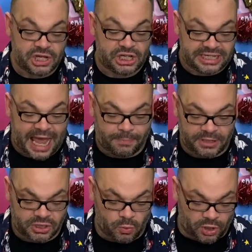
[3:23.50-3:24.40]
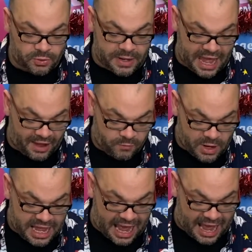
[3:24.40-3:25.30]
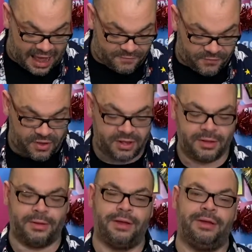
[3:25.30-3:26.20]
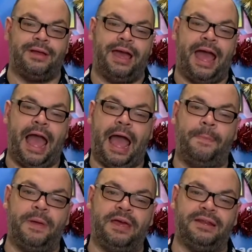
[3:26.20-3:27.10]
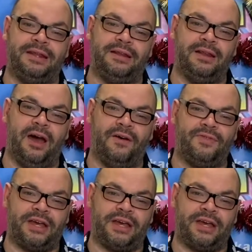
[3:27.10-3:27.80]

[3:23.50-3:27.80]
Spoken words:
She's happy. So what do we have? We have happy and in love.